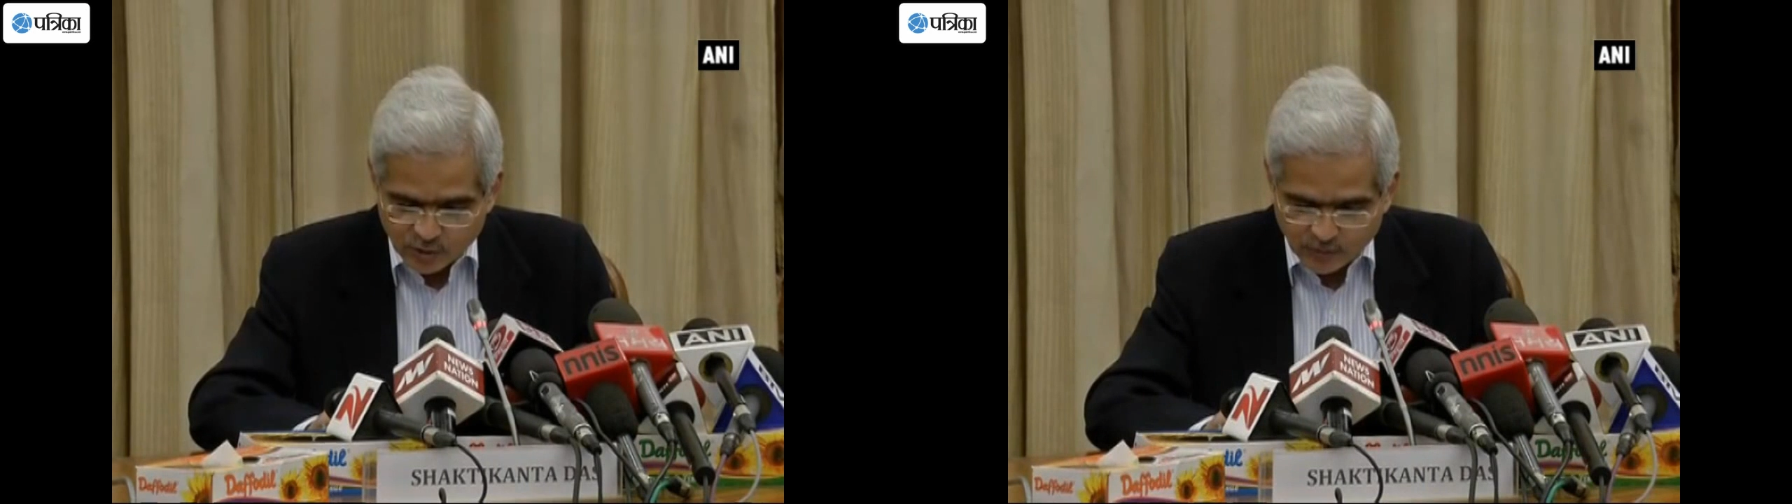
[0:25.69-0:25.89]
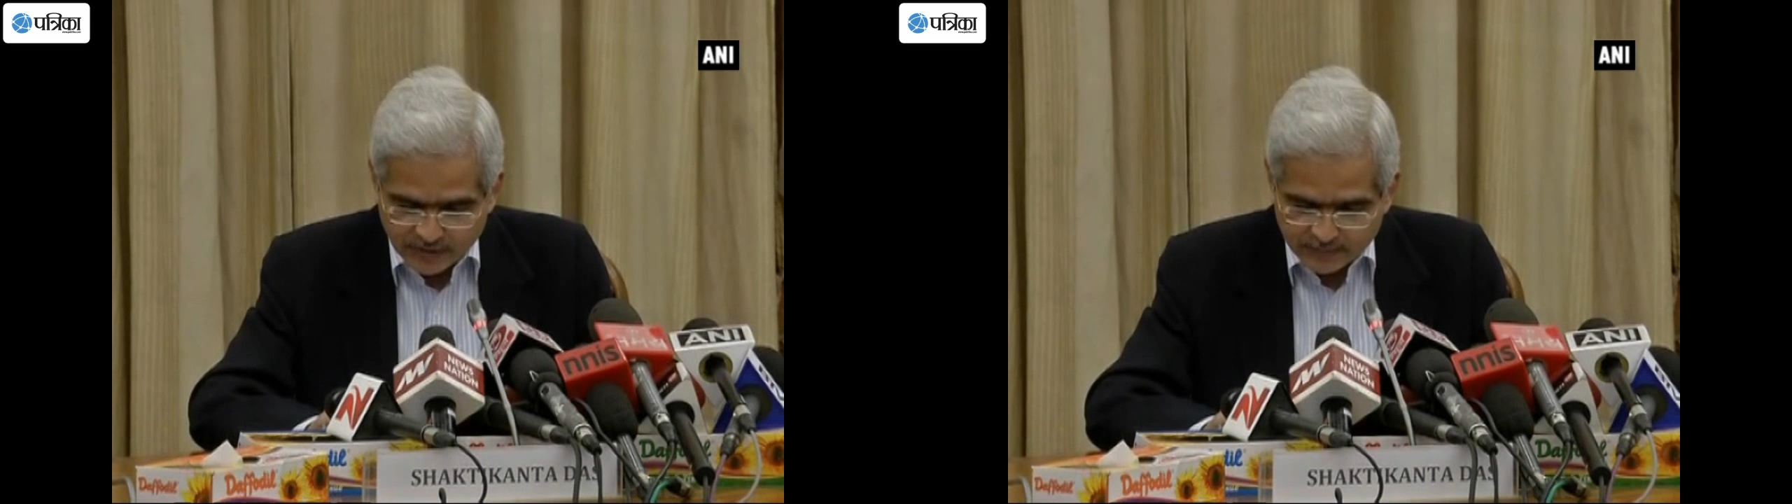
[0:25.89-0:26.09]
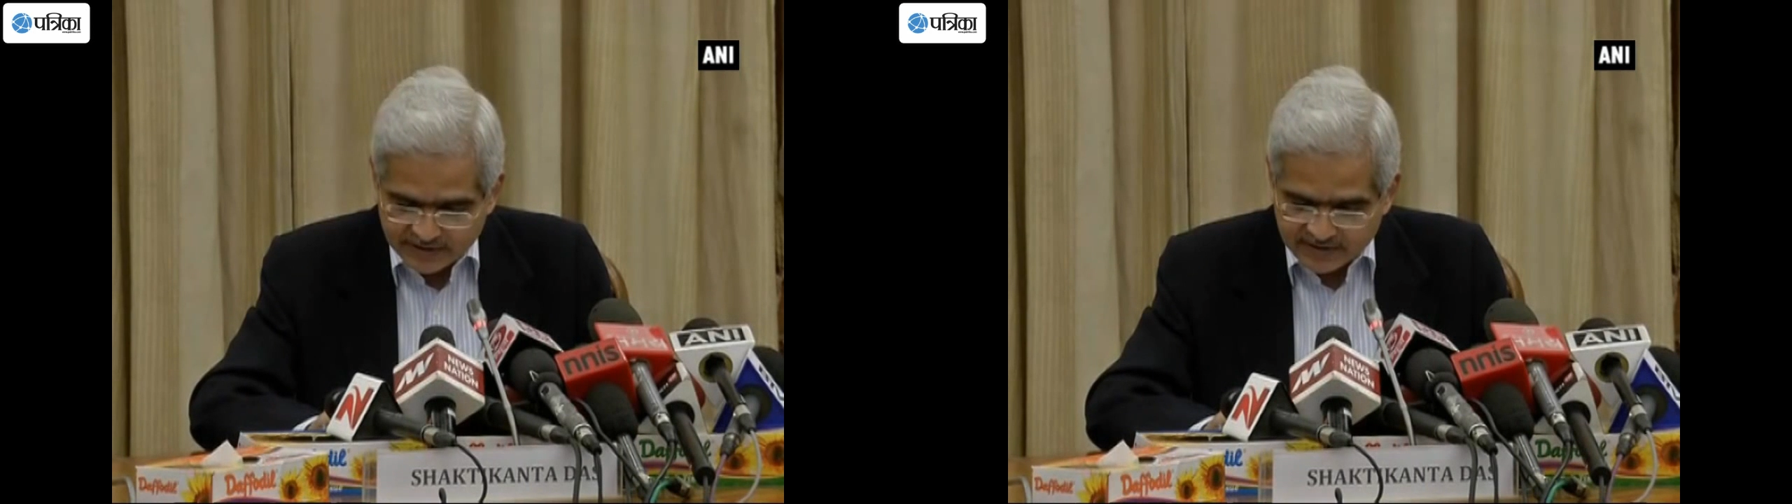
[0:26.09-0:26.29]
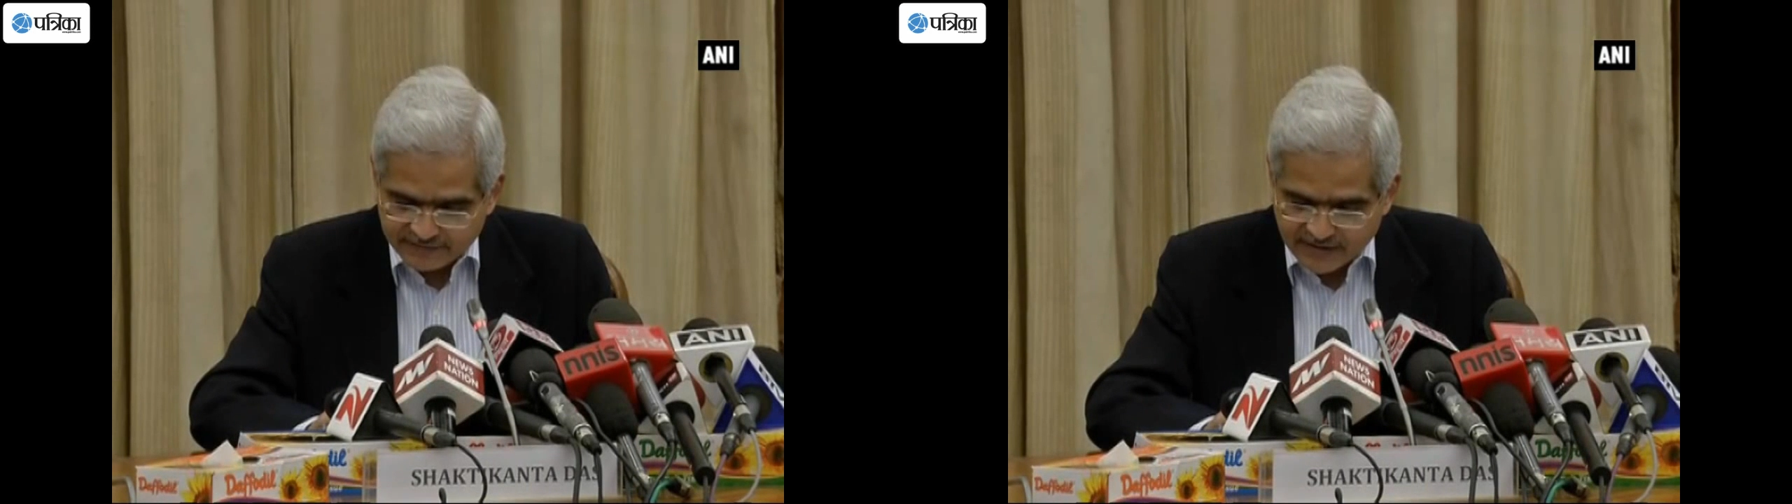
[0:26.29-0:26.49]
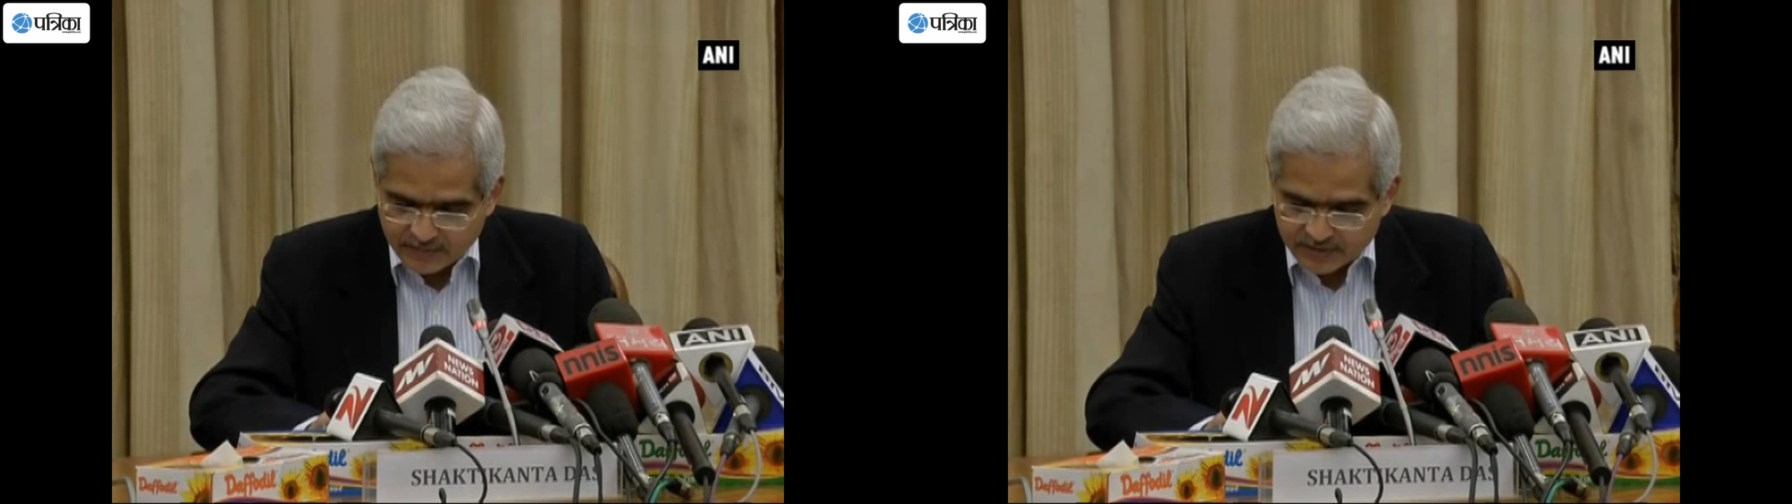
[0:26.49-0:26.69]
to permit
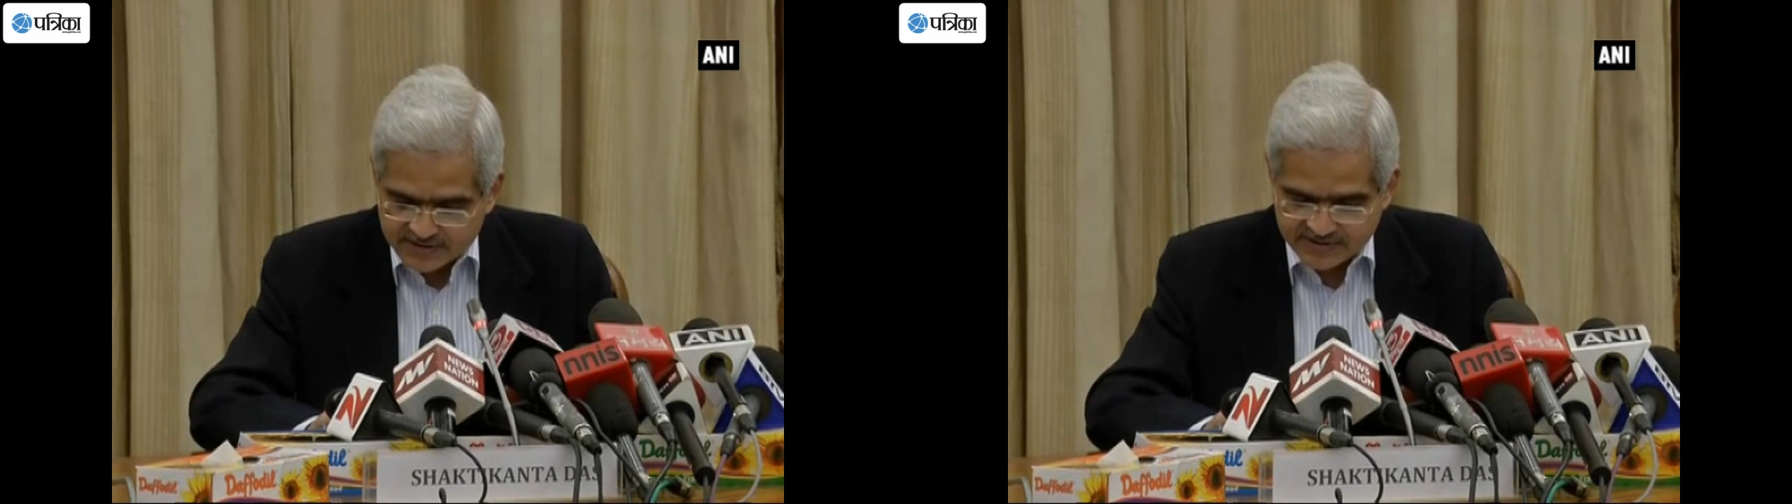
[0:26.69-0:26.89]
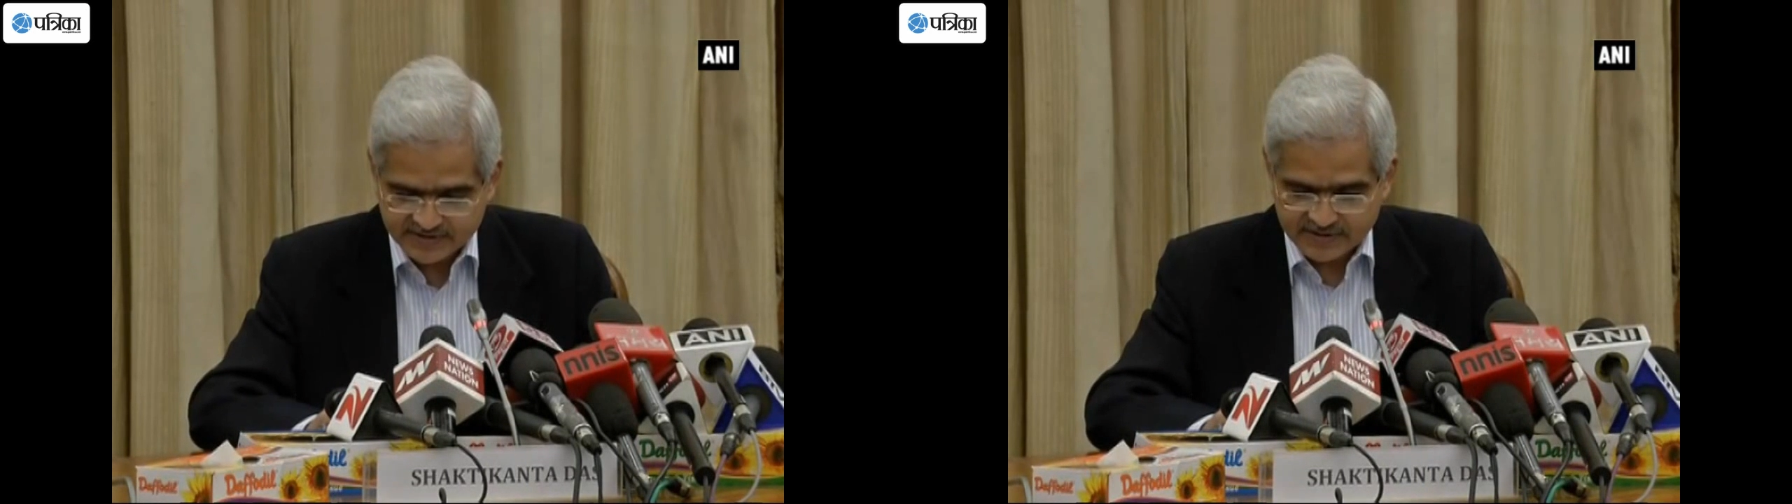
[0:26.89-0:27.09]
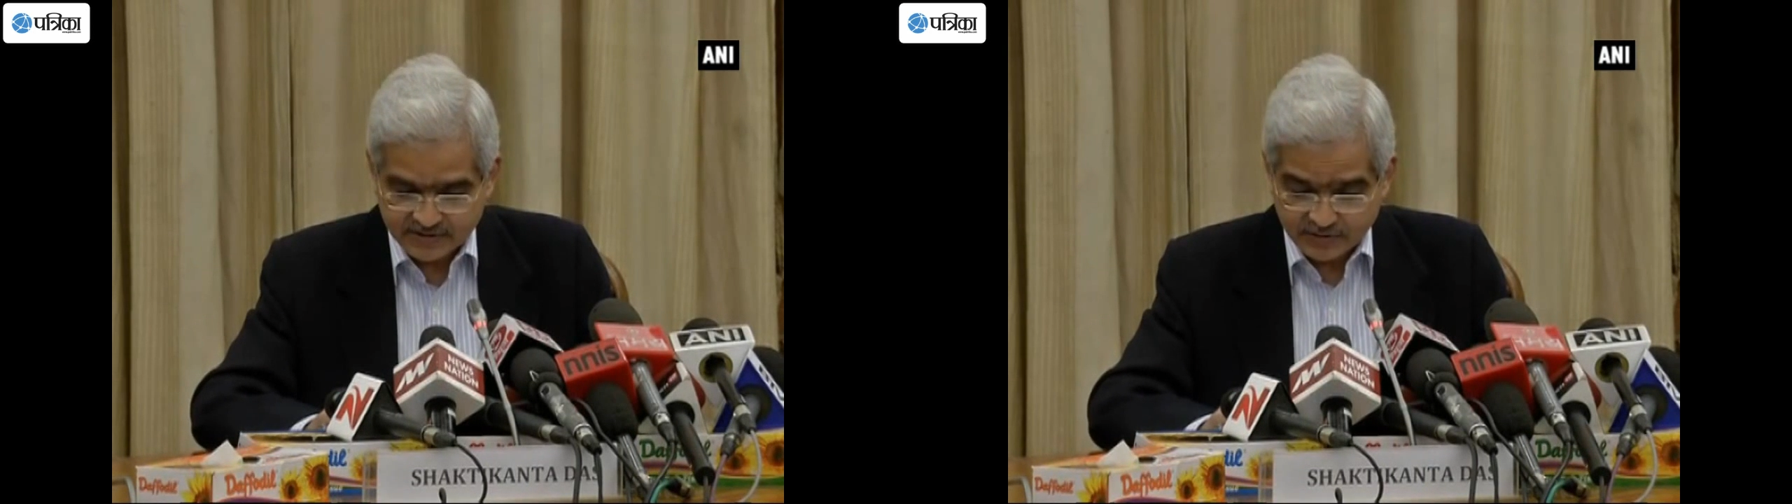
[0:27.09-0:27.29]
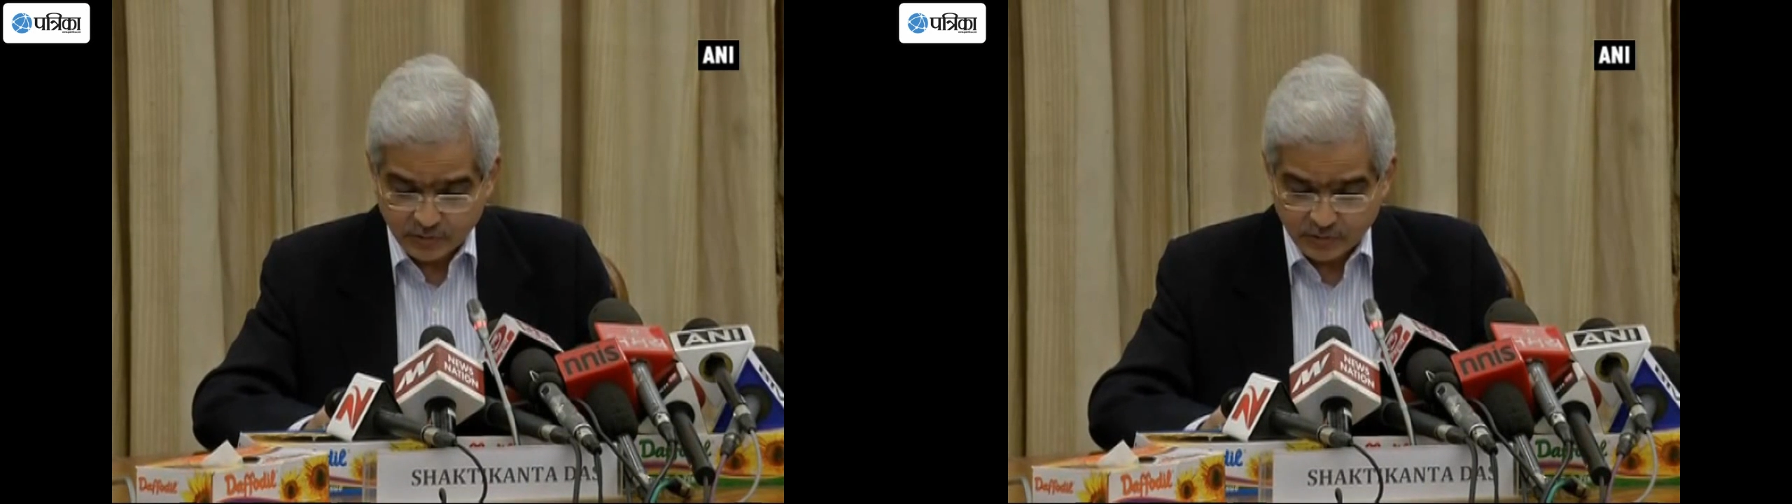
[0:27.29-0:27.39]
the farmers